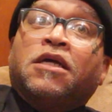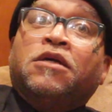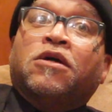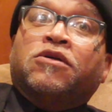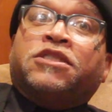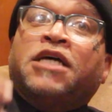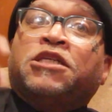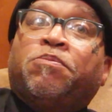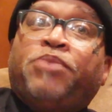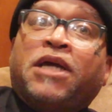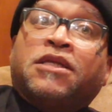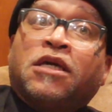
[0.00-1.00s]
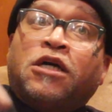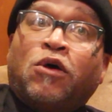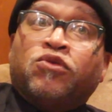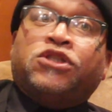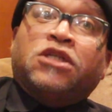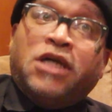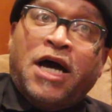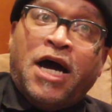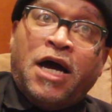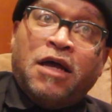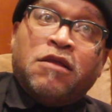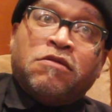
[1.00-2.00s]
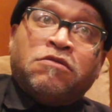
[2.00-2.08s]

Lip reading: you know what I'm saying, depicting culture, God.